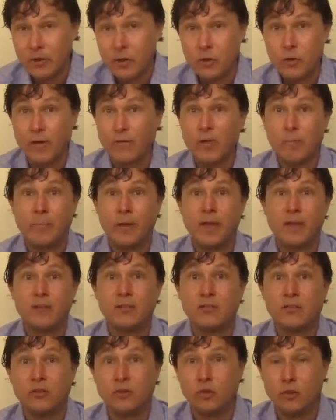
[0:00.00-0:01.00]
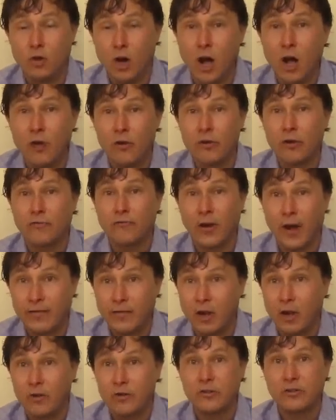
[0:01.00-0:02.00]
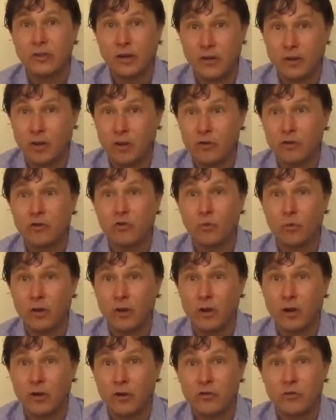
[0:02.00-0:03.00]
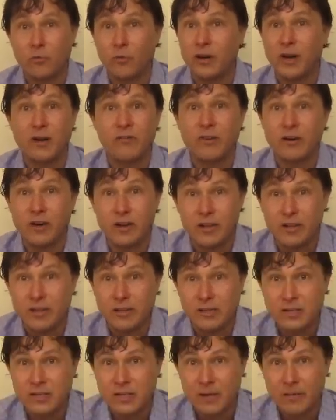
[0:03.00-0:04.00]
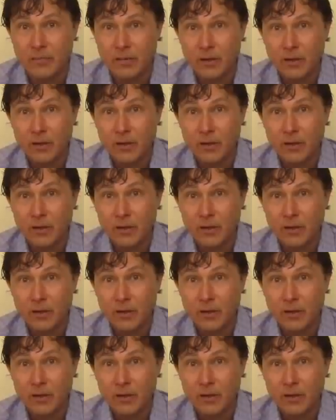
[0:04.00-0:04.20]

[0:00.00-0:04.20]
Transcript: you have to pay us two dollars, five dollars, ten dollars, twenty dollars, whatever it is,